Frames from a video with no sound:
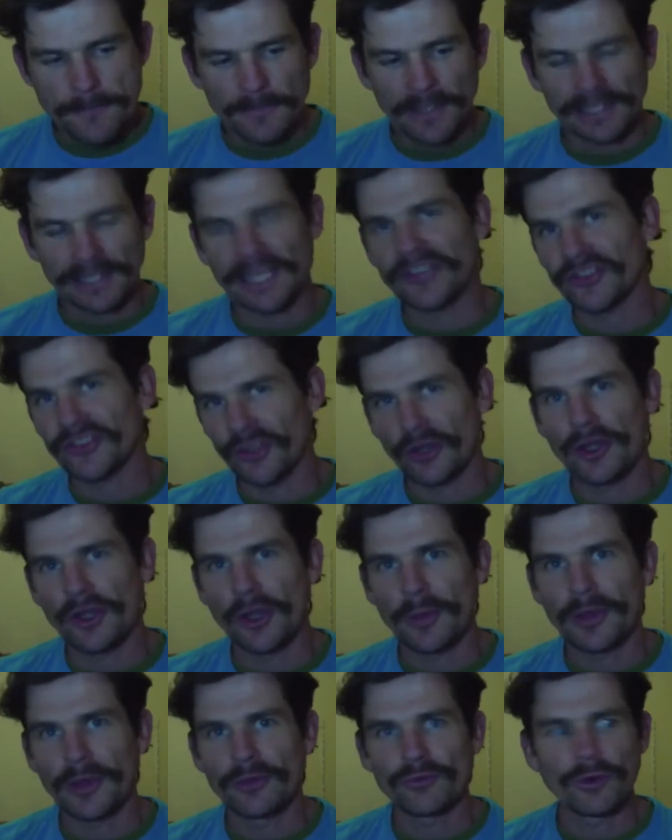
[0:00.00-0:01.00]
Less so
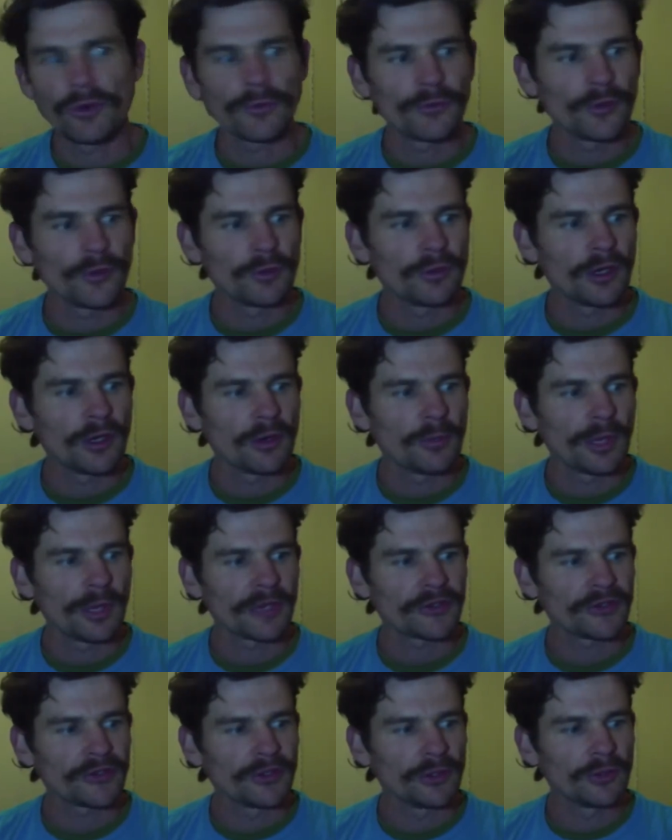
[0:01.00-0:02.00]
common in the raw food world,
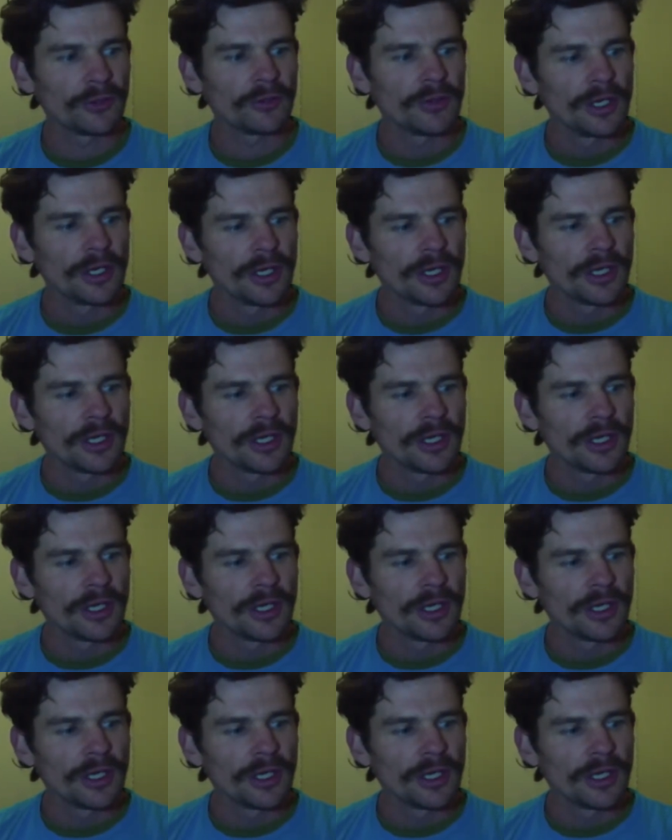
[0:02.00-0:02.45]
but still,